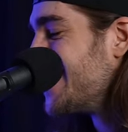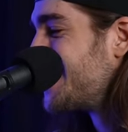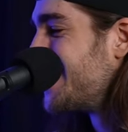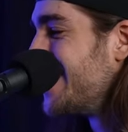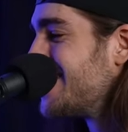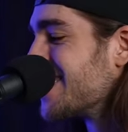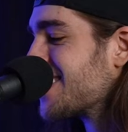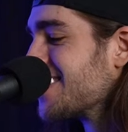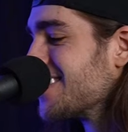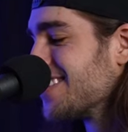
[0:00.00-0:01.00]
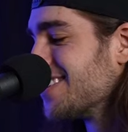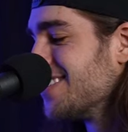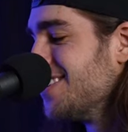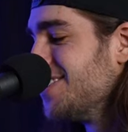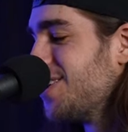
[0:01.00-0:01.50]
yeah. It's so nice to, like
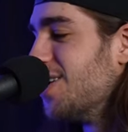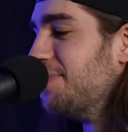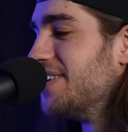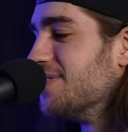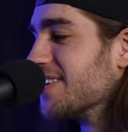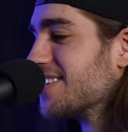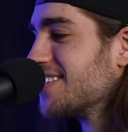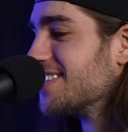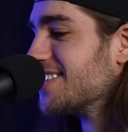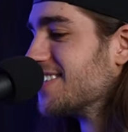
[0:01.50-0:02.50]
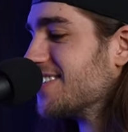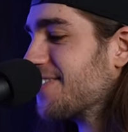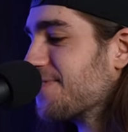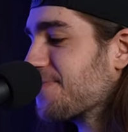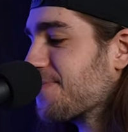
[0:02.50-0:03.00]
show up at doors.
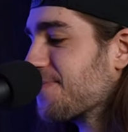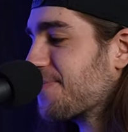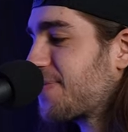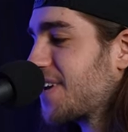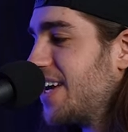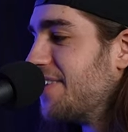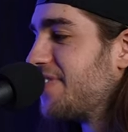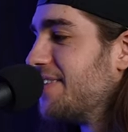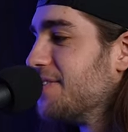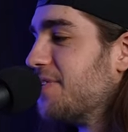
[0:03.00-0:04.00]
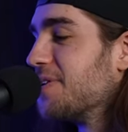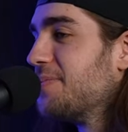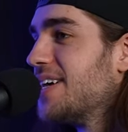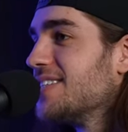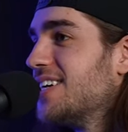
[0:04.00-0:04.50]
If they have your photo
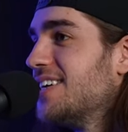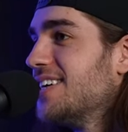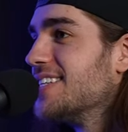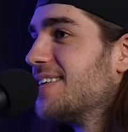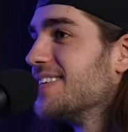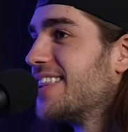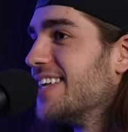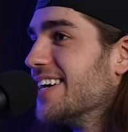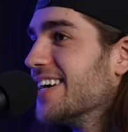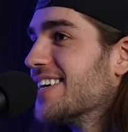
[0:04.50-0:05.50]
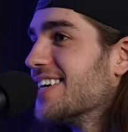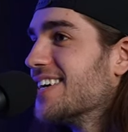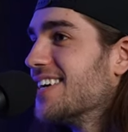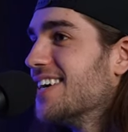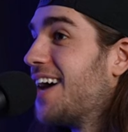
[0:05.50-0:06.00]
pass though, that's always a thing.
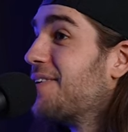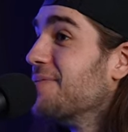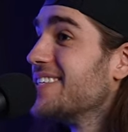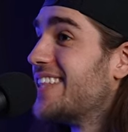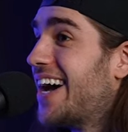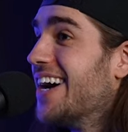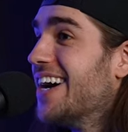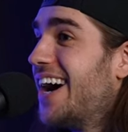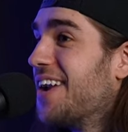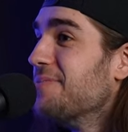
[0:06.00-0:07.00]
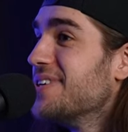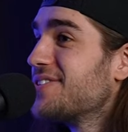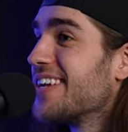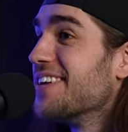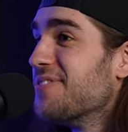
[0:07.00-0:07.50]
I don't miss that. I don't miss
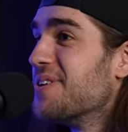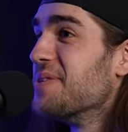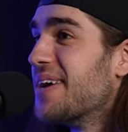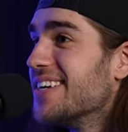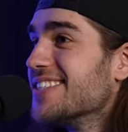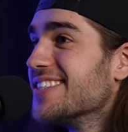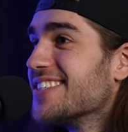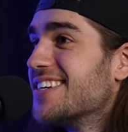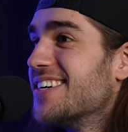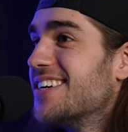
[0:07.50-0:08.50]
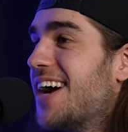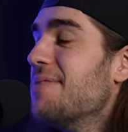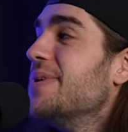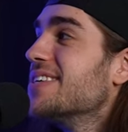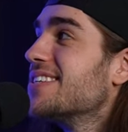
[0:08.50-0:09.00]
trying to get photo passes. No.
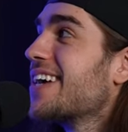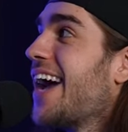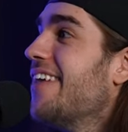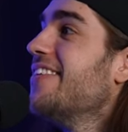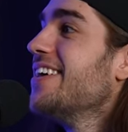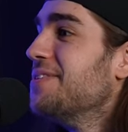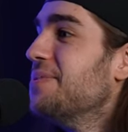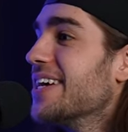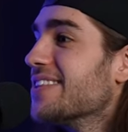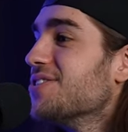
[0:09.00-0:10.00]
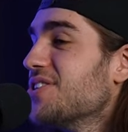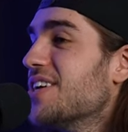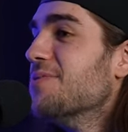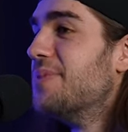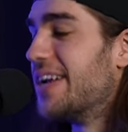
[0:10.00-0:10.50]
I miss like having it and being at the
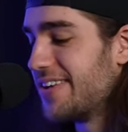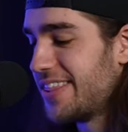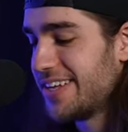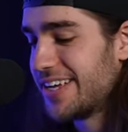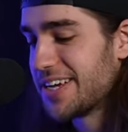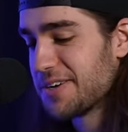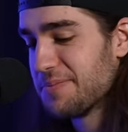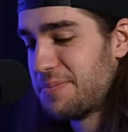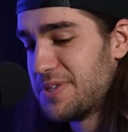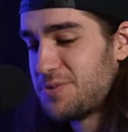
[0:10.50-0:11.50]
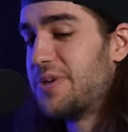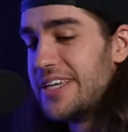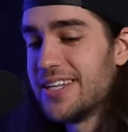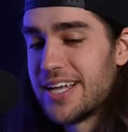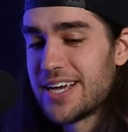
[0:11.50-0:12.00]
show, but everything like
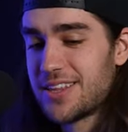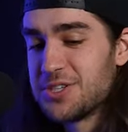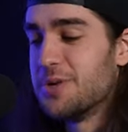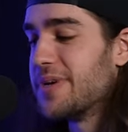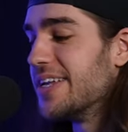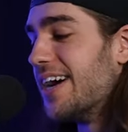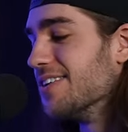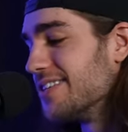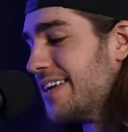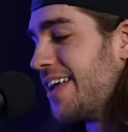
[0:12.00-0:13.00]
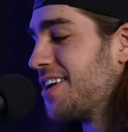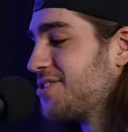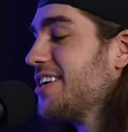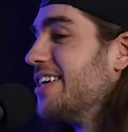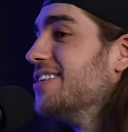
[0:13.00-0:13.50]
between like the show being announced and
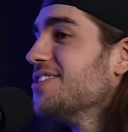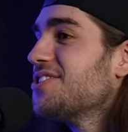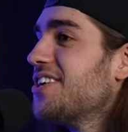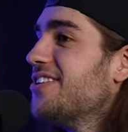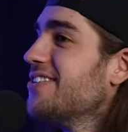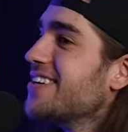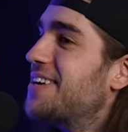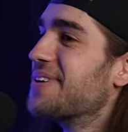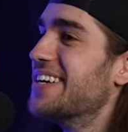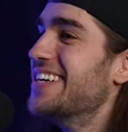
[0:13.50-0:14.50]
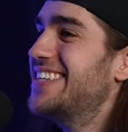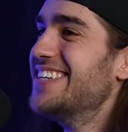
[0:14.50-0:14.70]
actually getting to the show, I'm good.